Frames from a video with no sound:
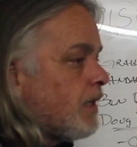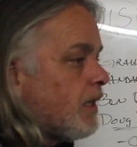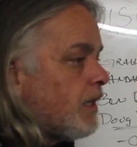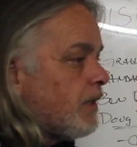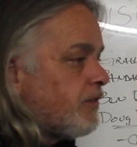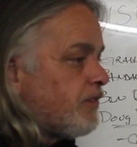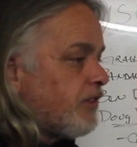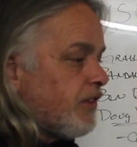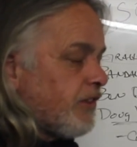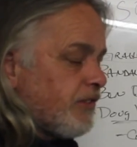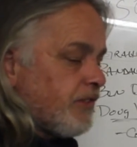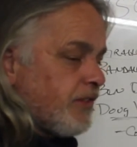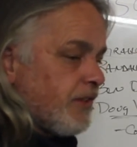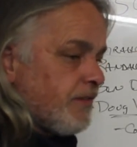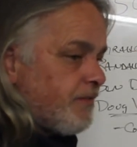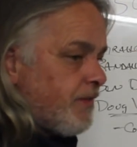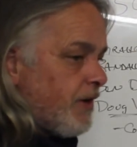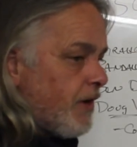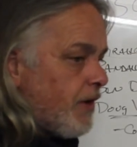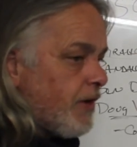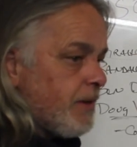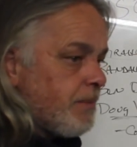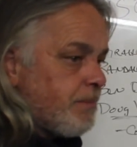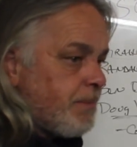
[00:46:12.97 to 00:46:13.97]
Just the
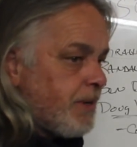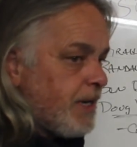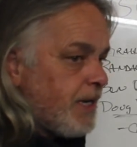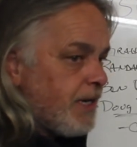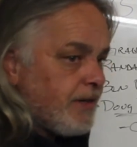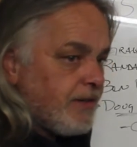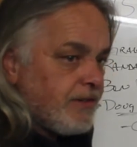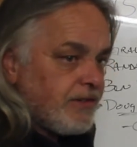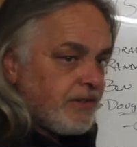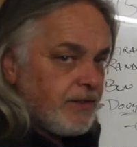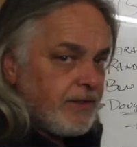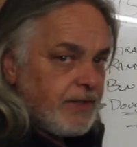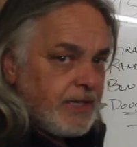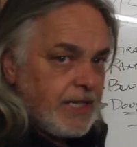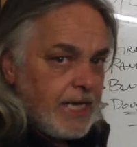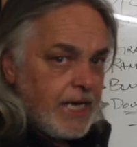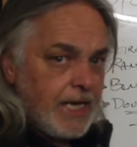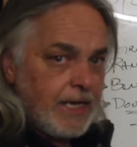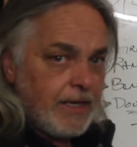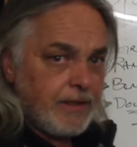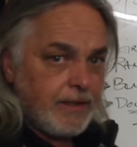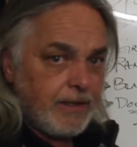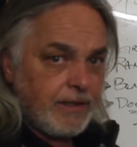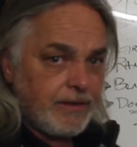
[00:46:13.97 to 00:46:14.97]
very peaks of the
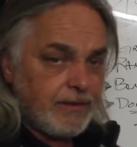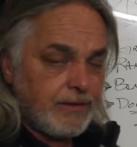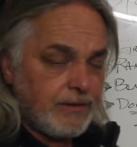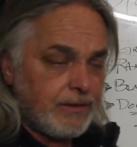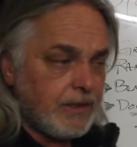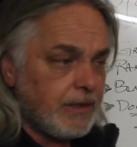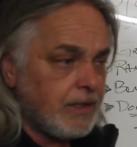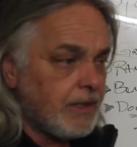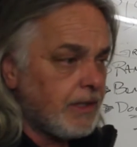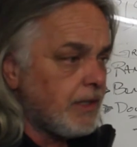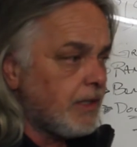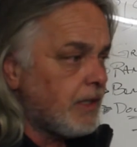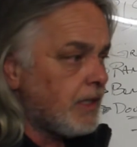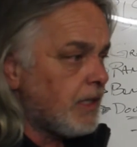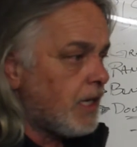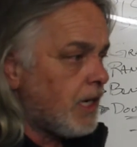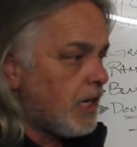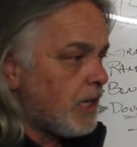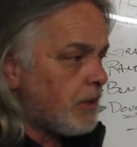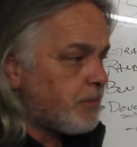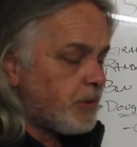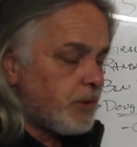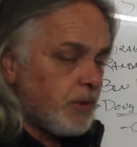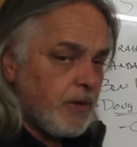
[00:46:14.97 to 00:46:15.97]
Andes,
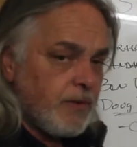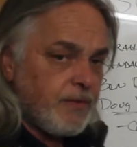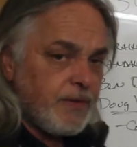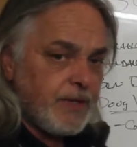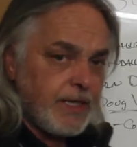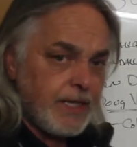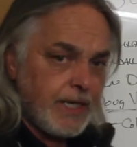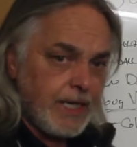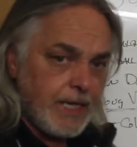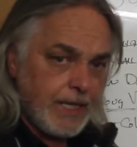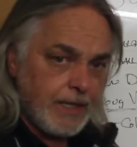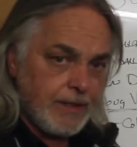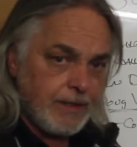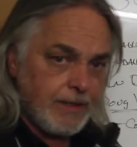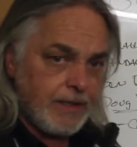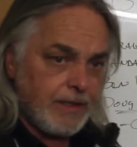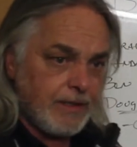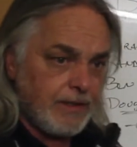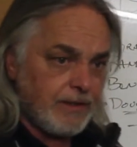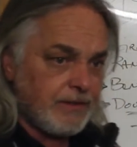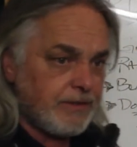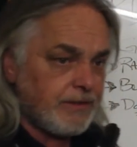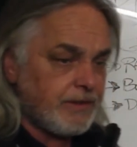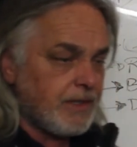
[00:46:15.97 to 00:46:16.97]
Peruvian
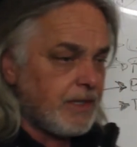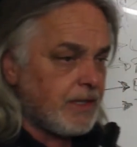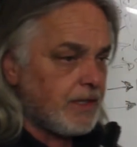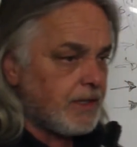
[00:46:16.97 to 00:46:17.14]
Andes,